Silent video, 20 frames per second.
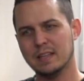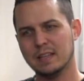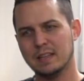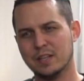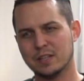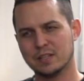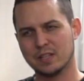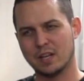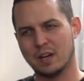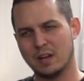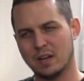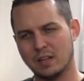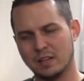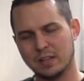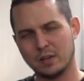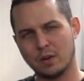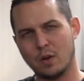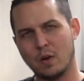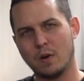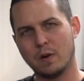there's a
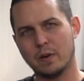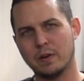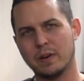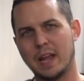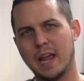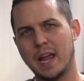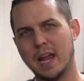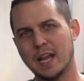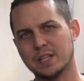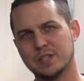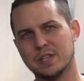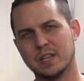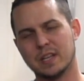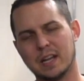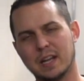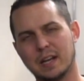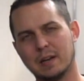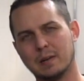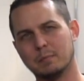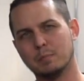little hard edge that
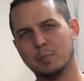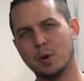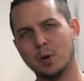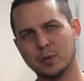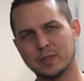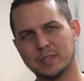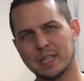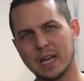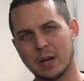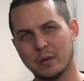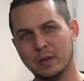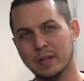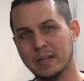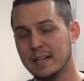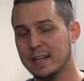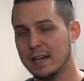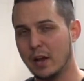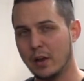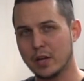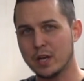kind of pokes out.
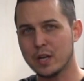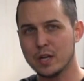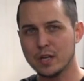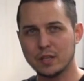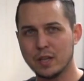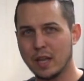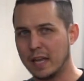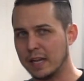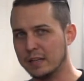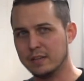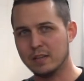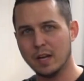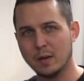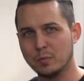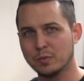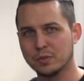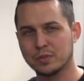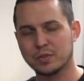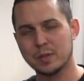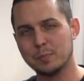Now I could like
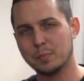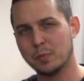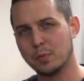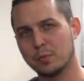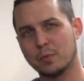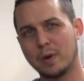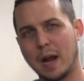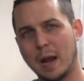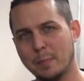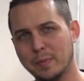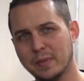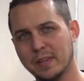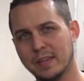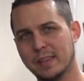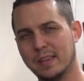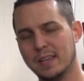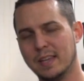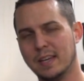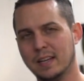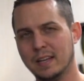double, triple wrap the
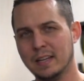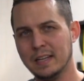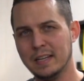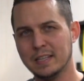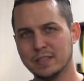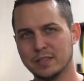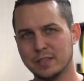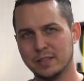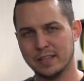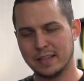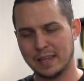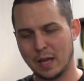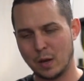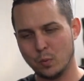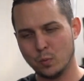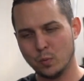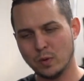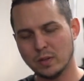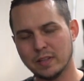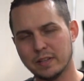thing so that that
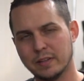one